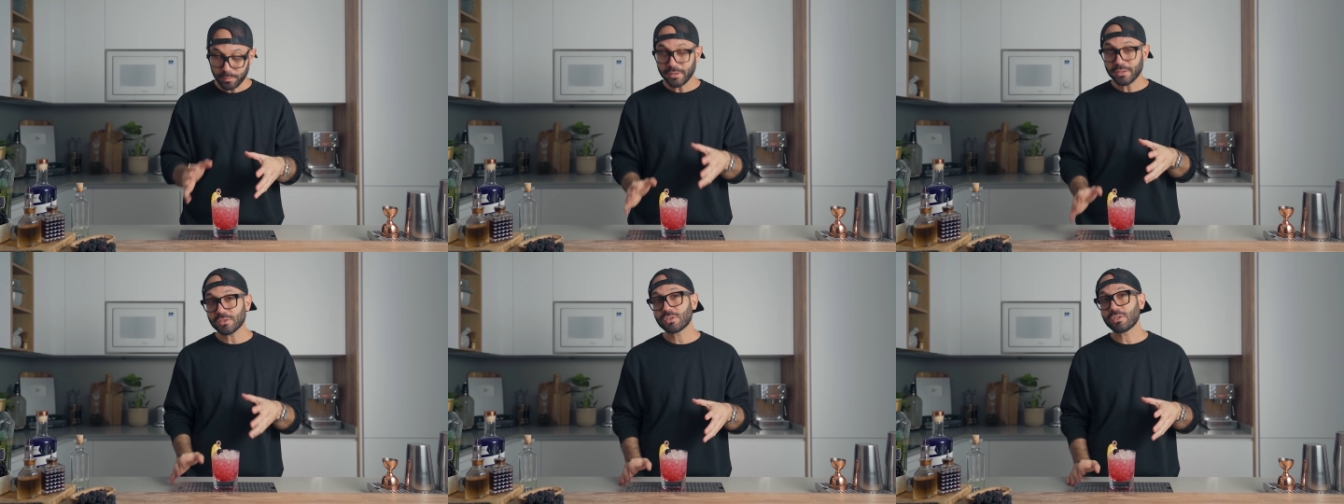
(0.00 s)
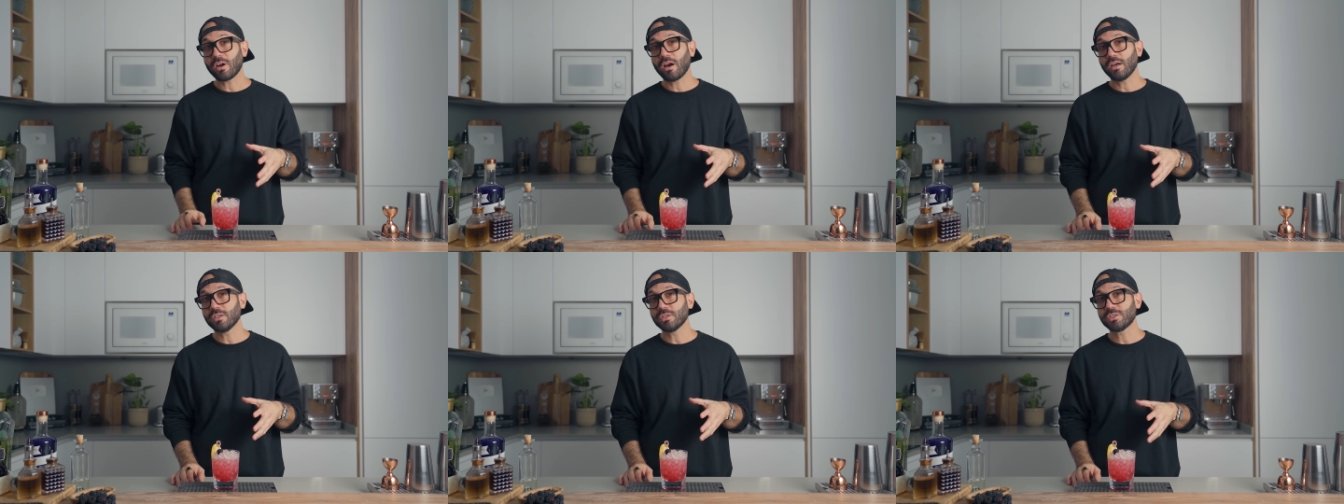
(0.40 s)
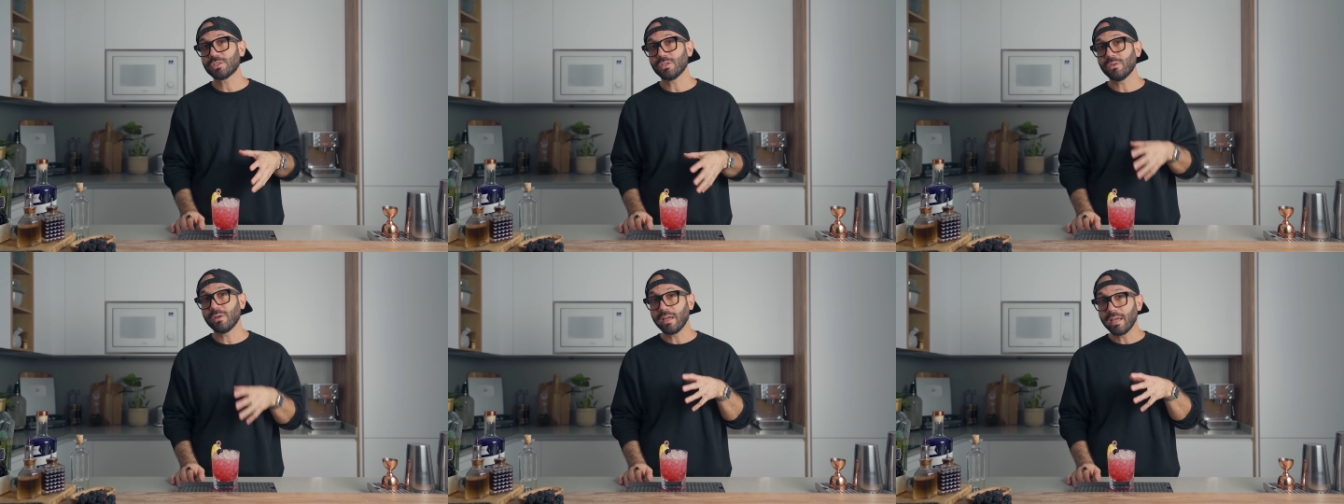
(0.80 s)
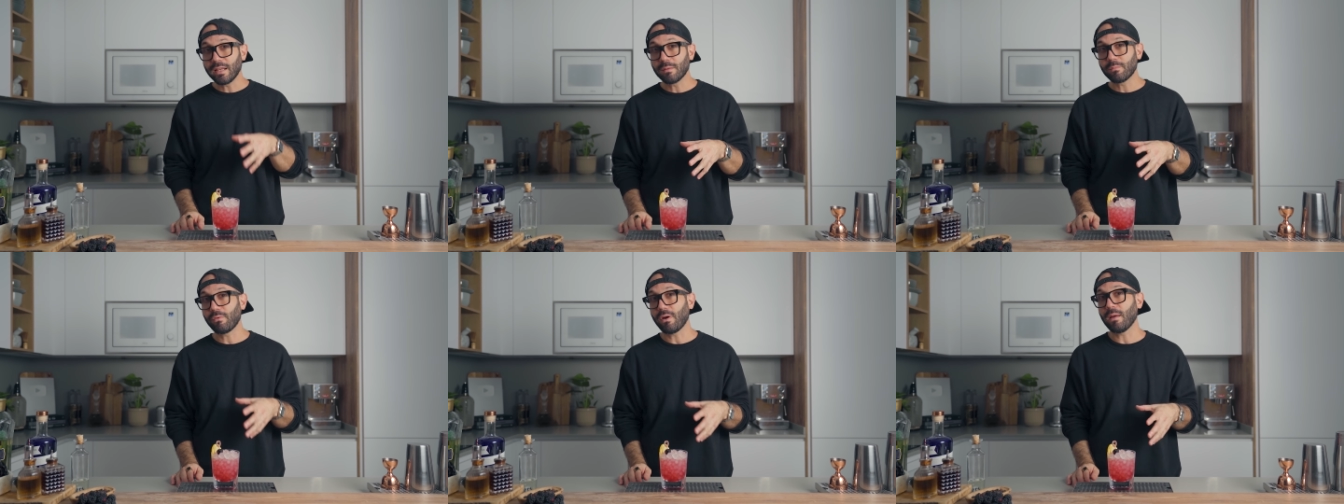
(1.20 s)
me, the star of the show in
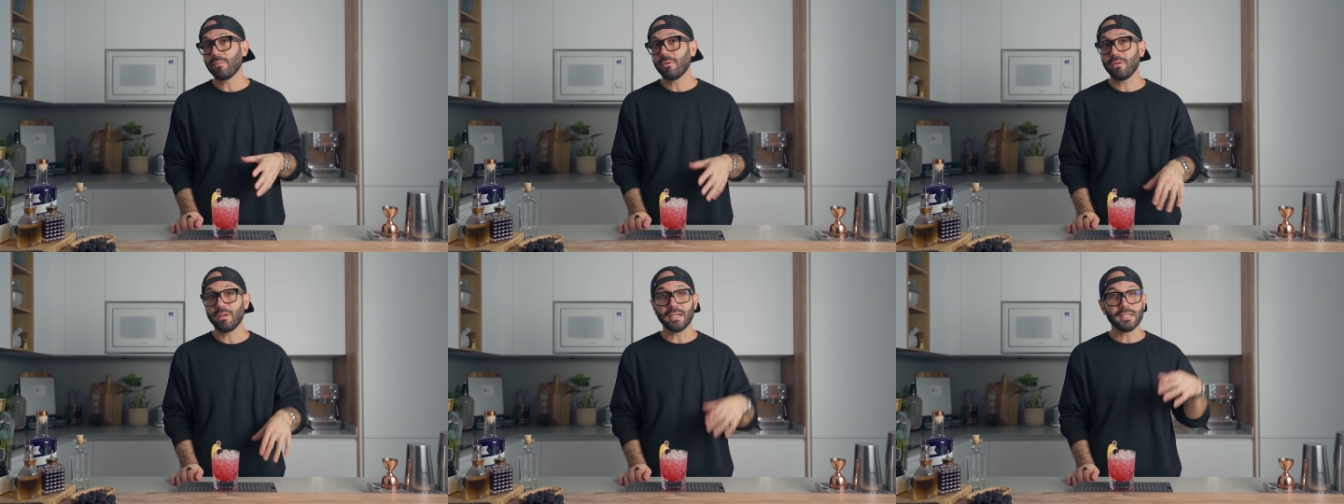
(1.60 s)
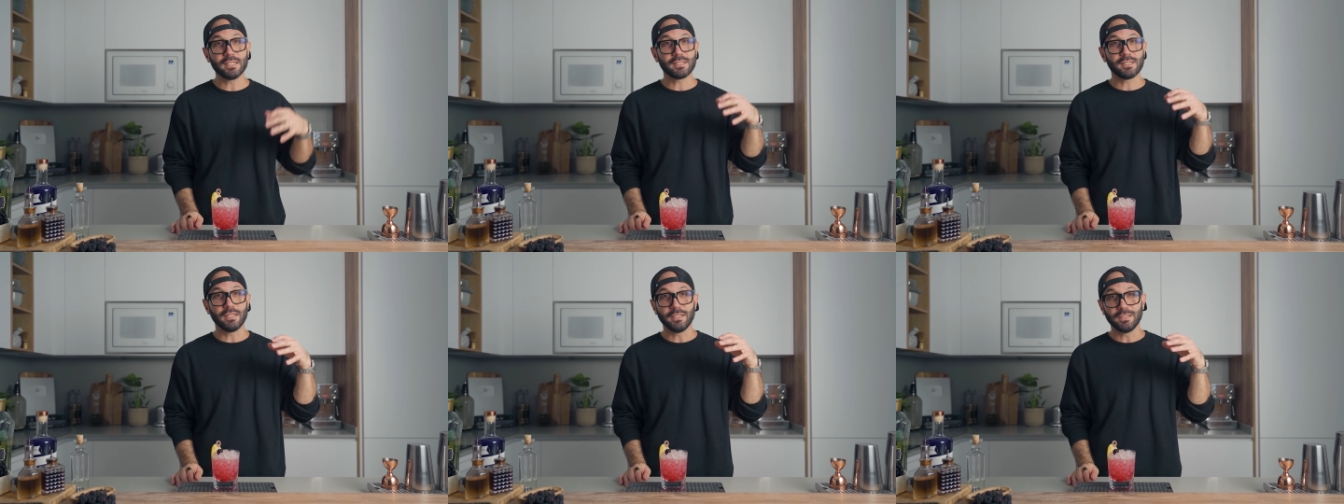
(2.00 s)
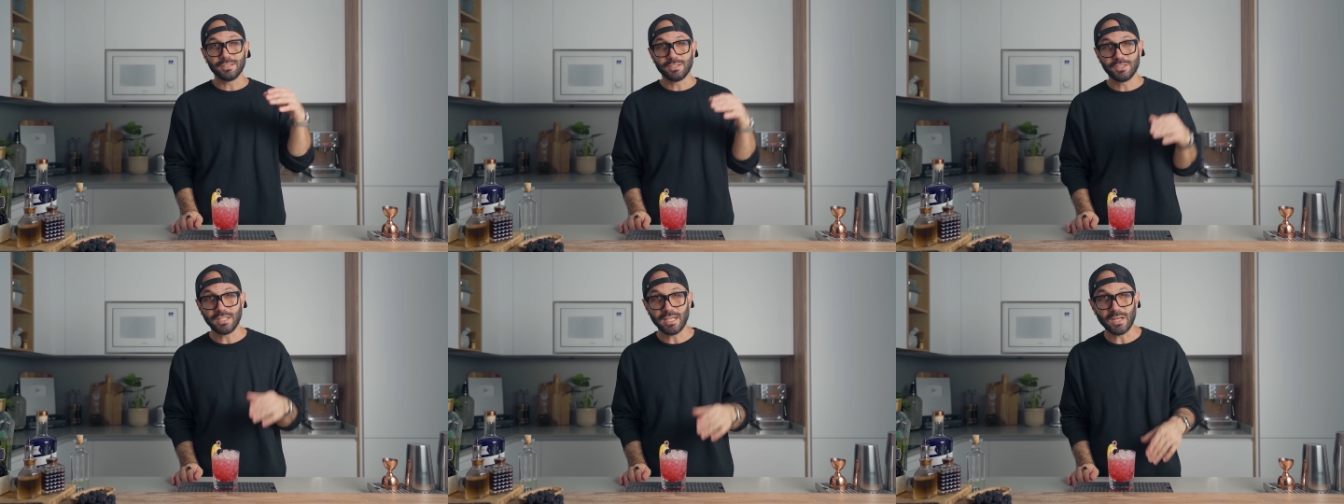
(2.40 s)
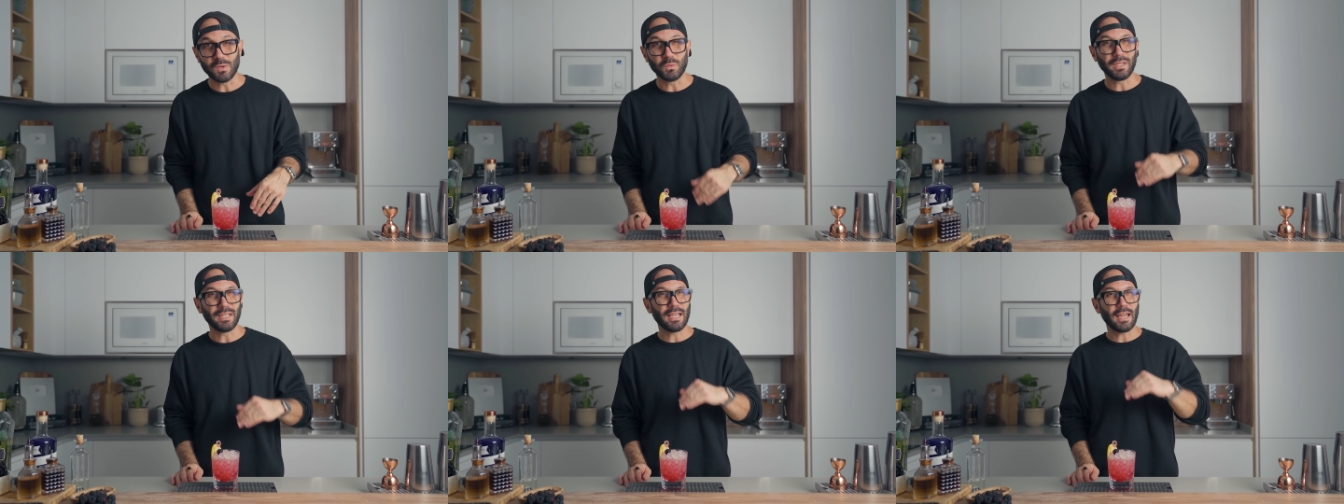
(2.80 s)
a bramble is the gin.
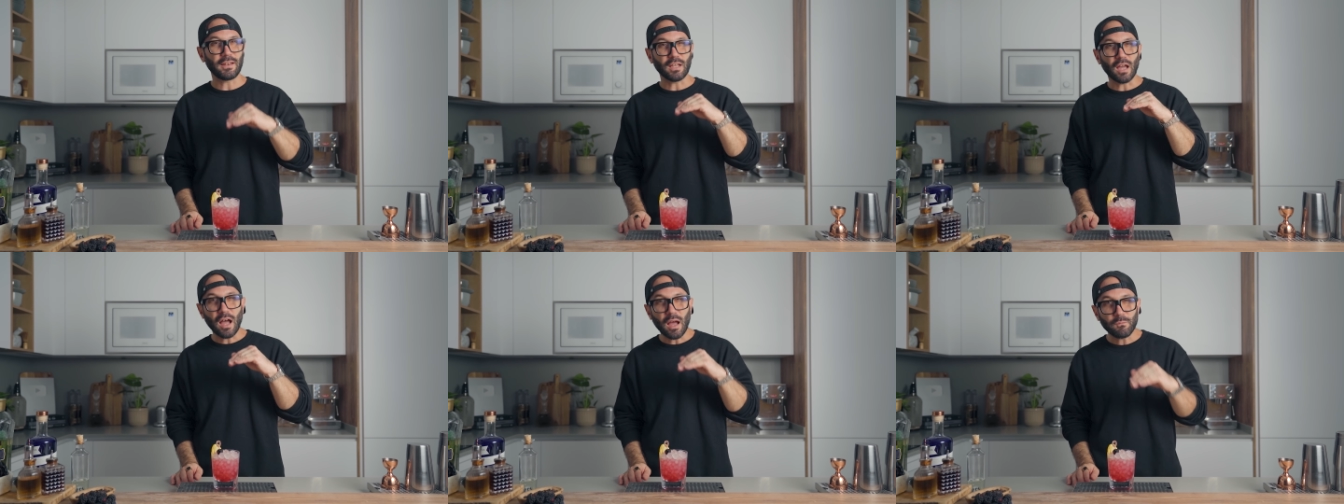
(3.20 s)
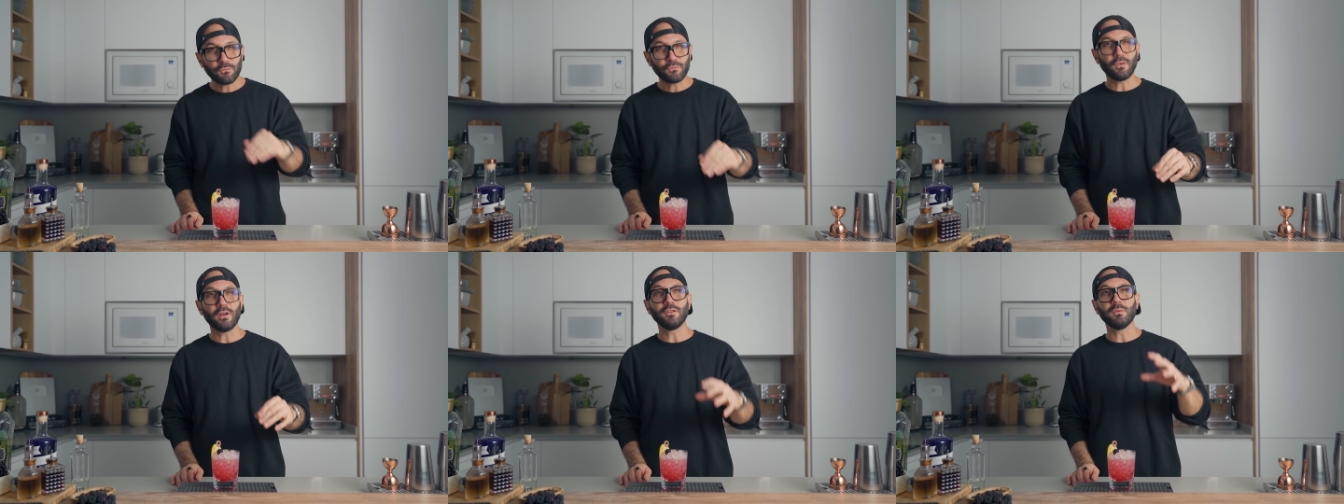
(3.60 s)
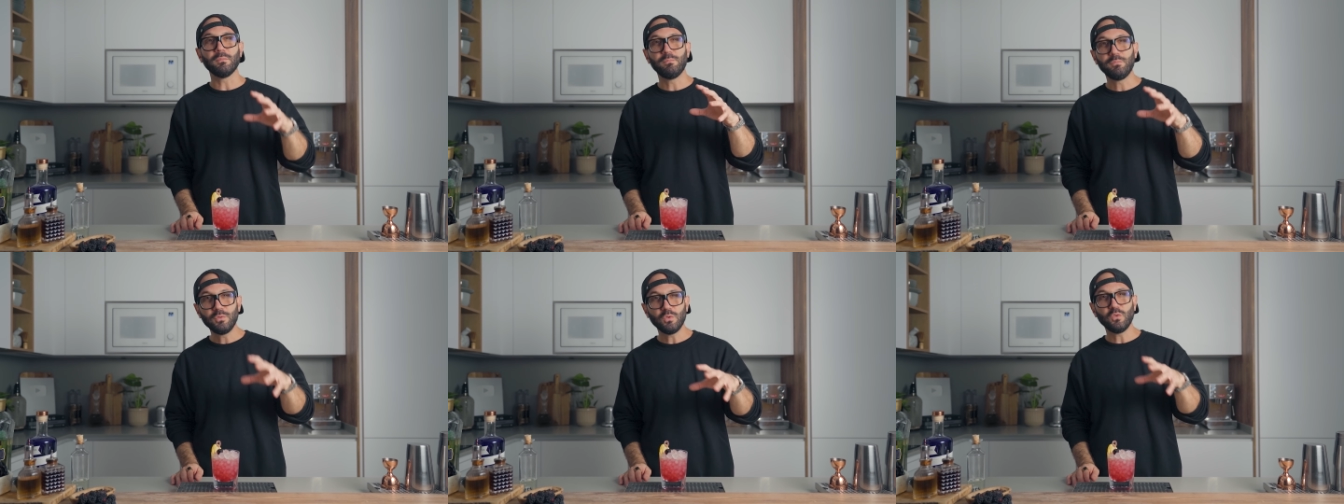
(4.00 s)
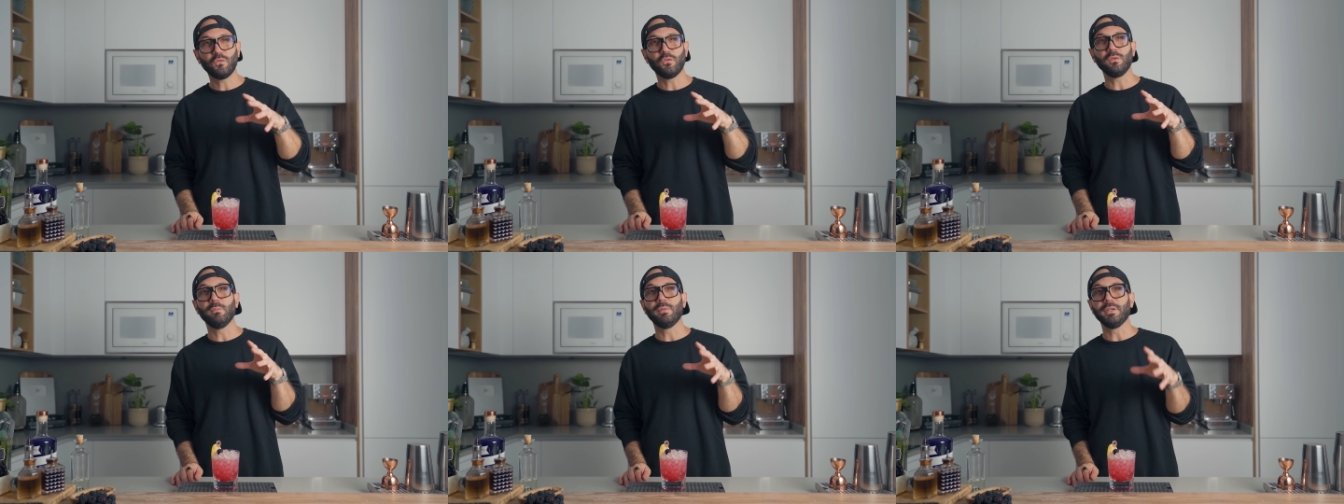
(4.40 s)
We get up front the beautiful